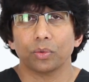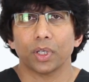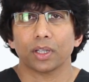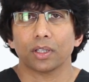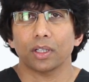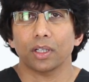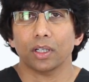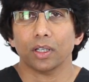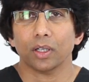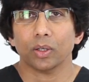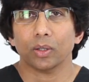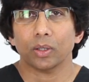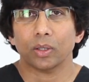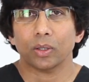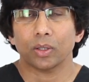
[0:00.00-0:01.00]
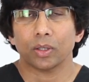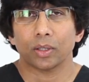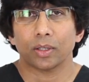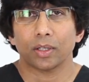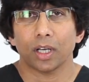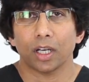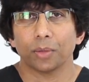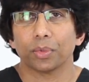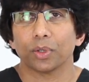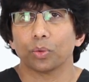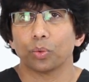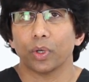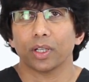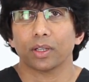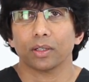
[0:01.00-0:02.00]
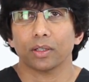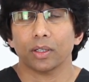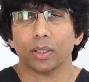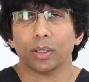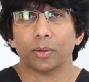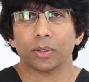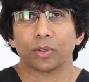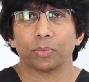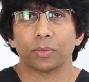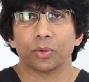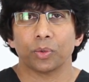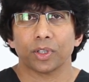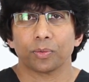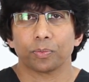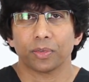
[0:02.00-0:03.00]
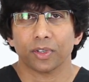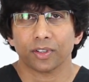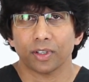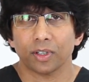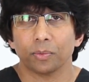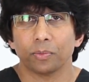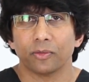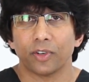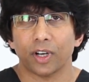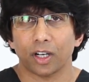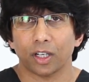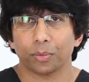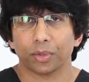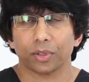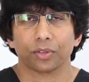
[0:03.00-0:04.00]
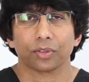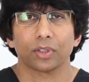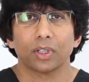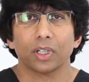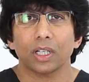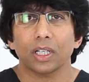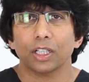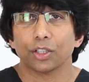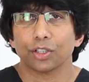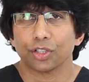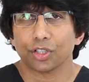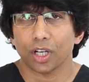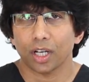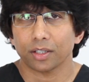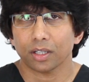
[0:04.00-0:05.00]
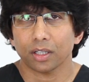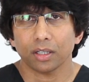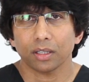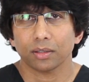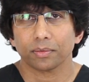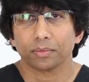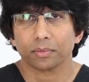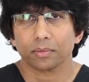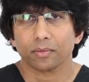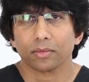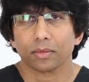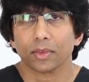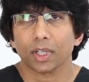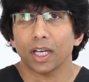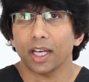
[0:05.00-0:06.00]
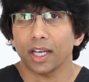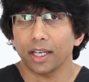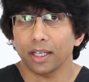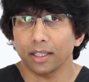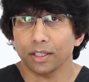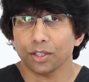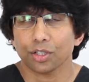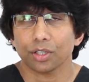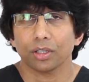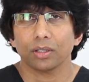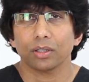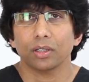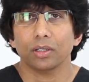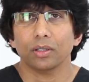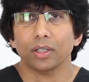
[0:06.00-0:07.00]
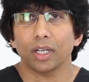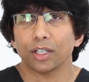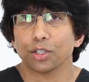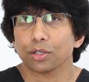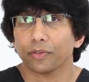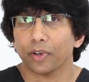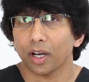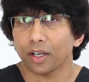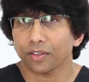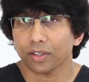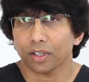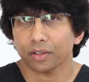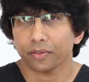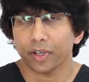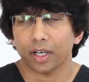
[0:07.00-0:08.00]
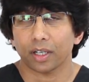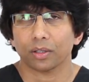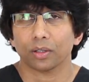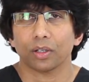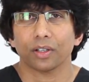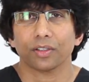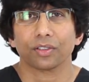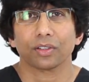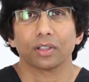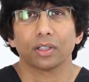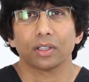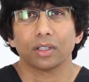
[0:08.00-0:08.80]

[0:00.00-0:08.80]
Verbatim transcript: to the table with certain variables: gender, age of onset of hair loss,